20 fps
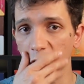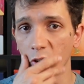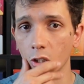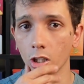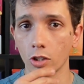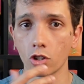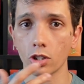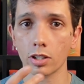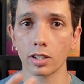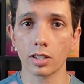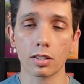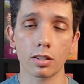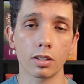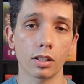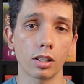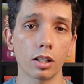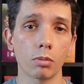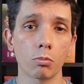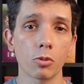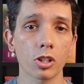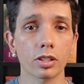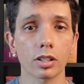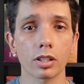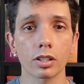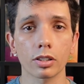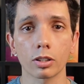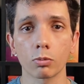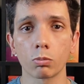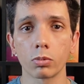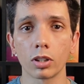not just Monster
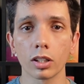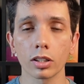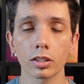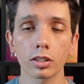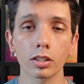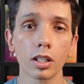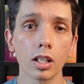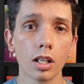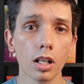Hunter World,